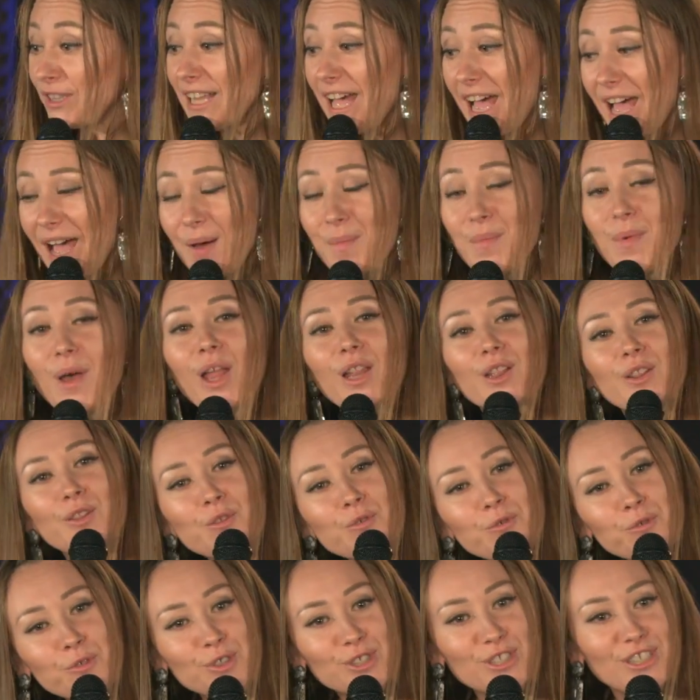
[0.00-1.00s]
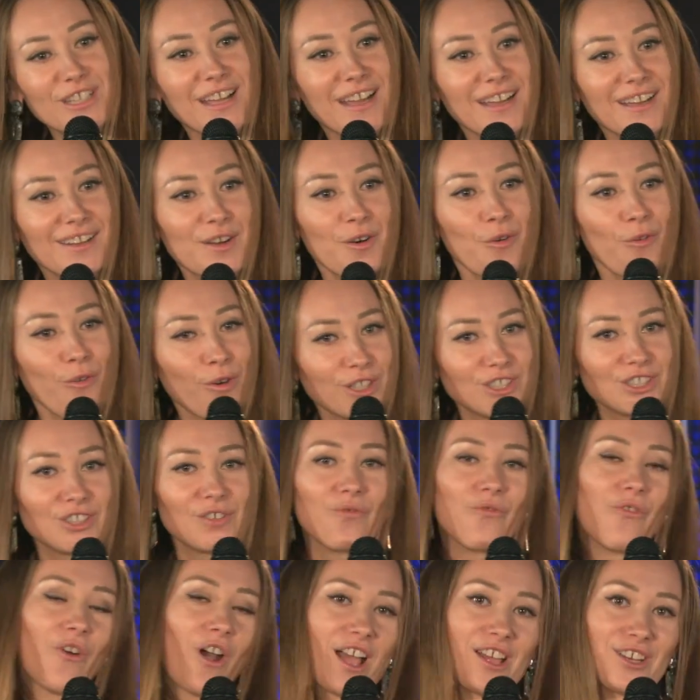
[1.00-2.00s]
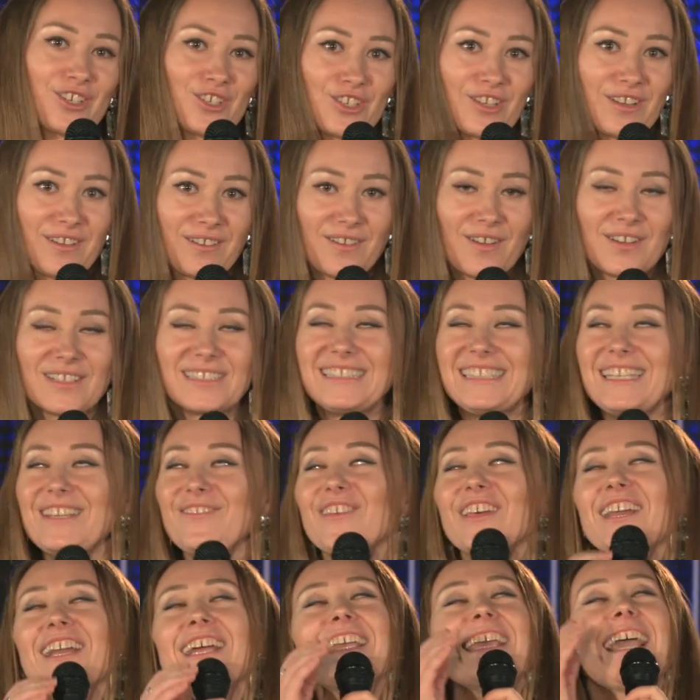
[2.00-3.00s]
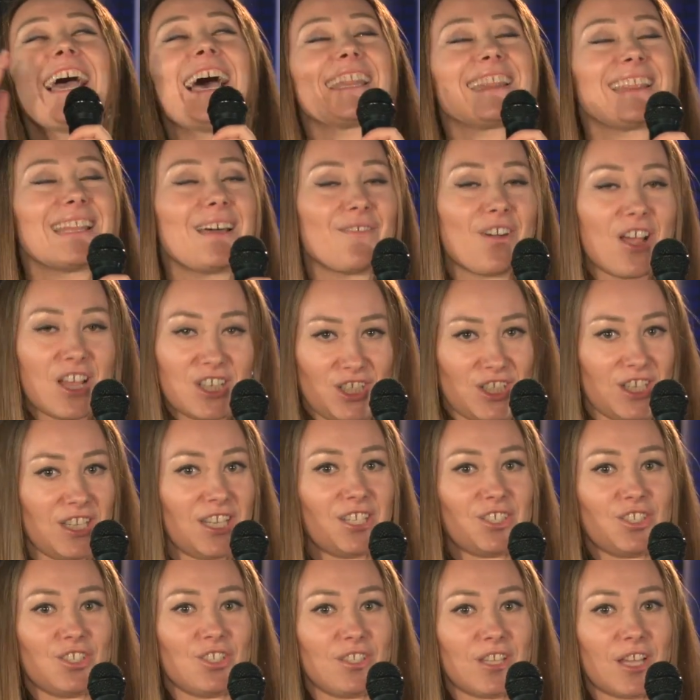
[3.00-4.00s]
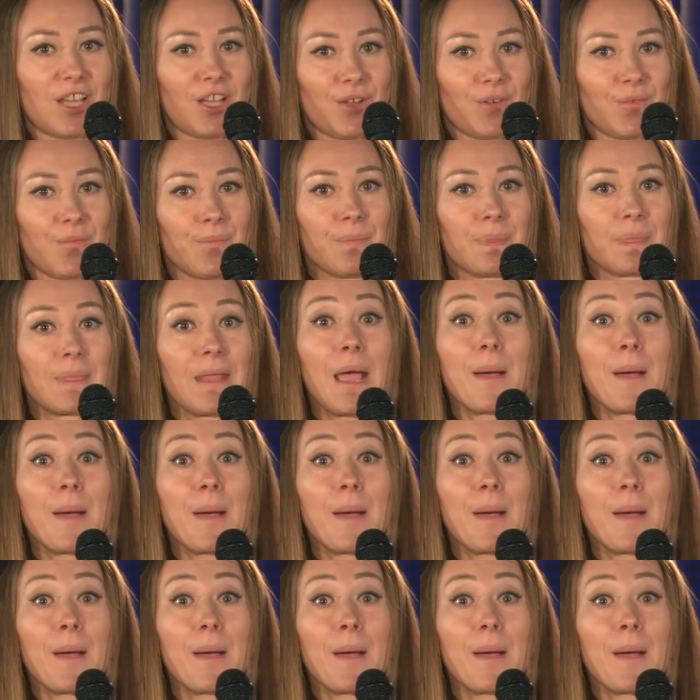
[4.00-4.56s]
Then you are start to be depressed.